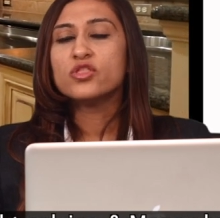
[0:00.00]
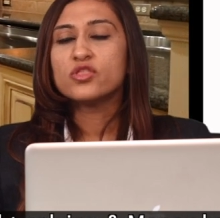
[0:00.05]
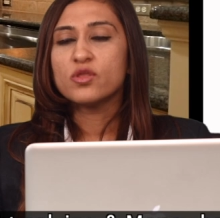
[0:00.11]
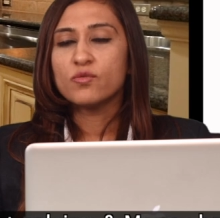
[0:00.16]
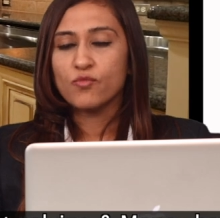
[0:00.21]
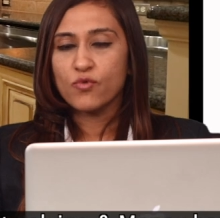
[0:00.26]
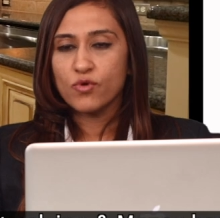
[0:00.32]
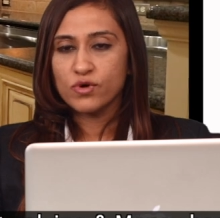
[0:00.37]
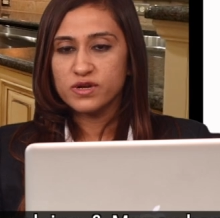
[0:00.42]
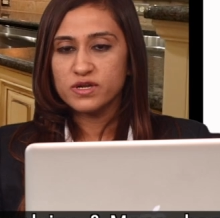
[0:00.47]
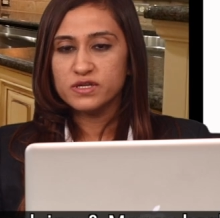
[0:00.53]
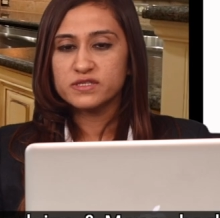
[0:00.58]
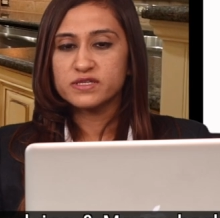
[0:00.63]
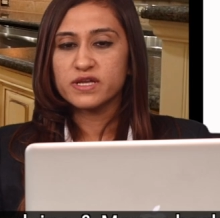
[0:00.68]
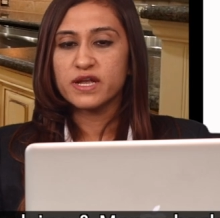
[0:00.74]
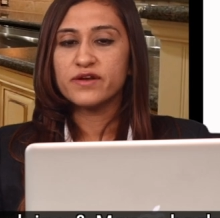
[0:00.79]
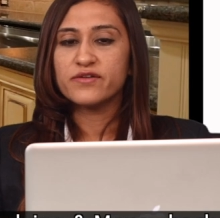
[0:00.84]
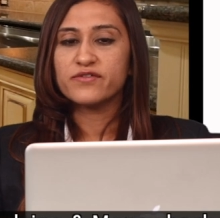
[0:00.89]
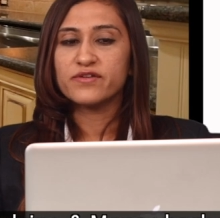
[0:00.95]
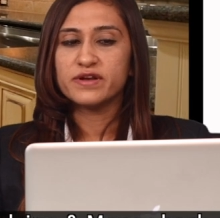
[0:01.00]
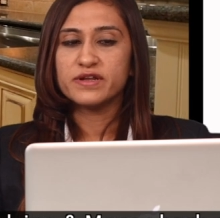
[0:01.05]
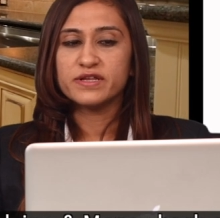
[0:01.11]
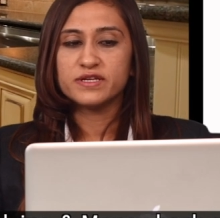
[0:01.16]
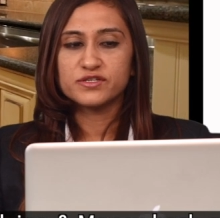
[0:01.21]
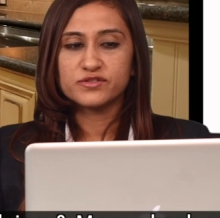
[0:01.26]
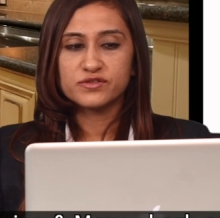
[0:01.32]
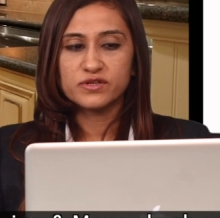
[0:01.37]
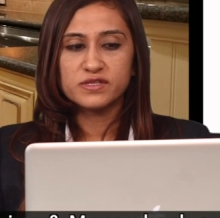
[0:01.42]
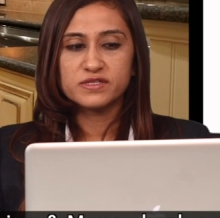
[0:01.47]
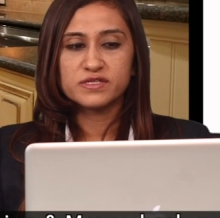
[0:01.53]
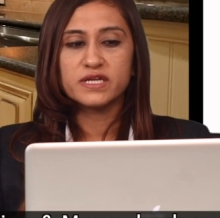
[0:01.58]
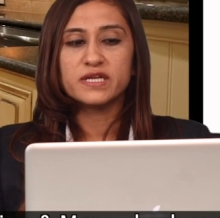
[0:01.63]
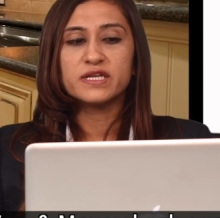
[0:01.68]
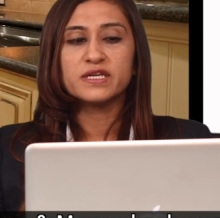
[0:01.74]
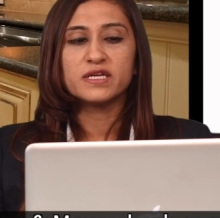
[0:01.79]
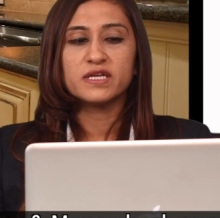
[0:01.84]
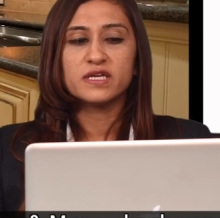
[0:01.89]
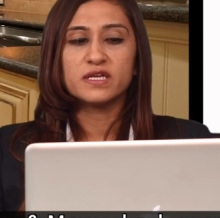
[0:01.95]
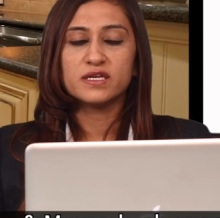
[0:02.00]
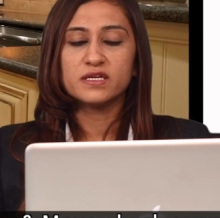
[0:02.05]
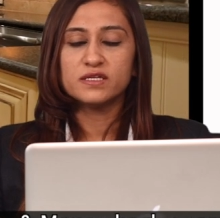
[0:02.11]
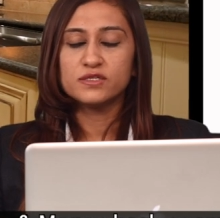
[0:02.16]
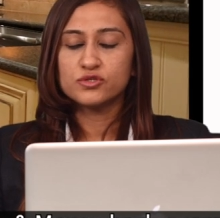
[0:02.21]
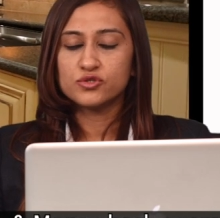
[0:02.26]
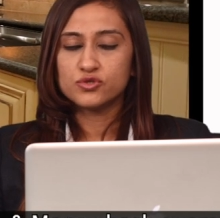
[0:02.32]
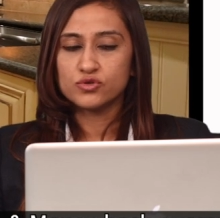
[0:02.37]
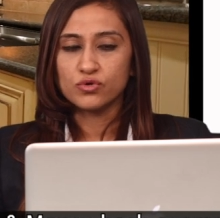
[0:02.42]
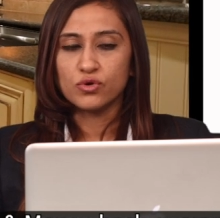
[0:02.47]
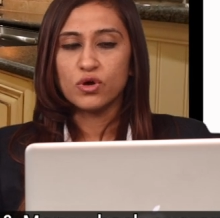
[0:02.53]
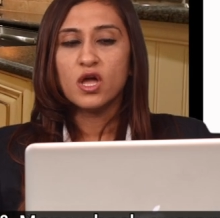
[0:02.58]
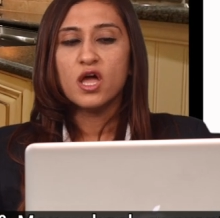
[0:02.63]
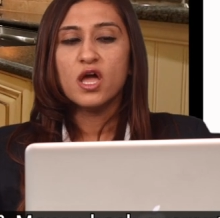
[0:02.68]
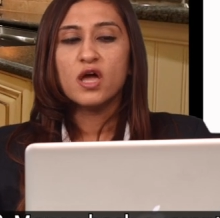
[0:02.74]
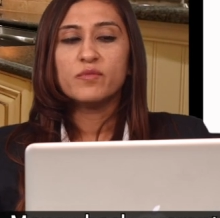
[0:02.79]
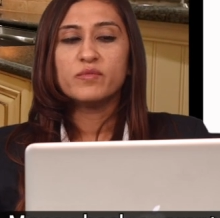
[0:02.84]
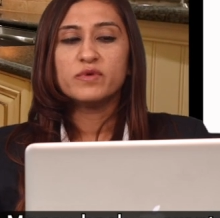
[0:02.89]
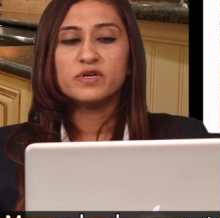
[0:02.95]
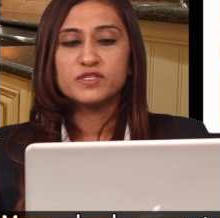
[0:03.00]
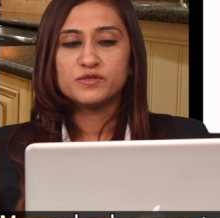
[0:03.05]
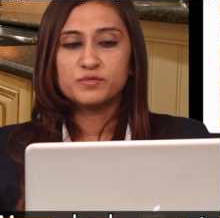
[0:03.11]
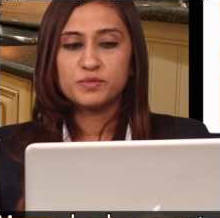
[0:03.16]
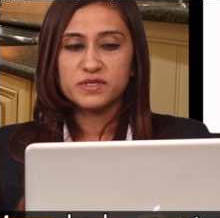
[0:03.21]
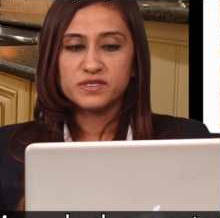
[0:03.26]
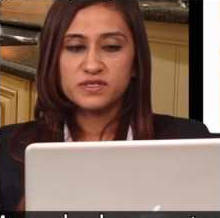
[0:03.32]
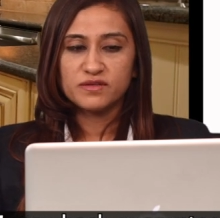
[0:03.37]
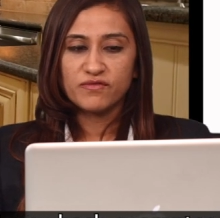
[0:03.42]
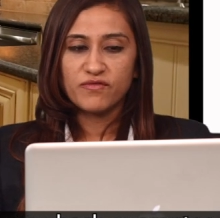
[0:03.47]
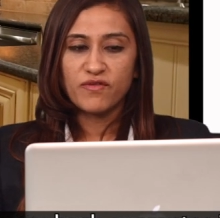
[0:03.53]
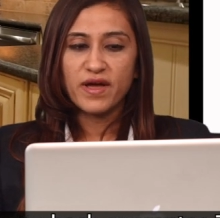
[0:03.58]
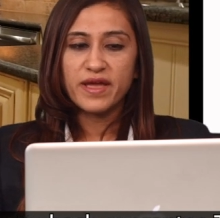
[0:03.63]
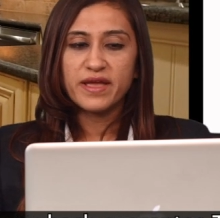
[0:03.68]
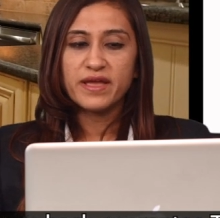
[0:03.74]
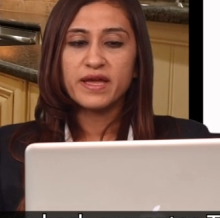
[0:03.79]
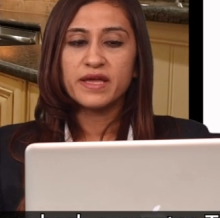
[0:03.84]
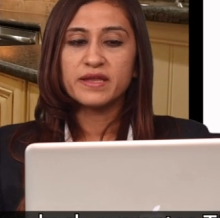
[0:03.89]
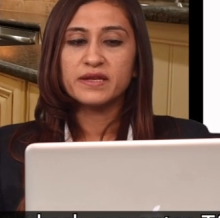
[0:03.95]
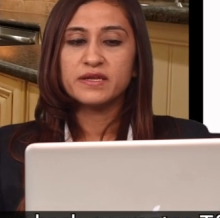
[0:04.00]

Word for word: the moderns and traditionals interiors too. But specifying and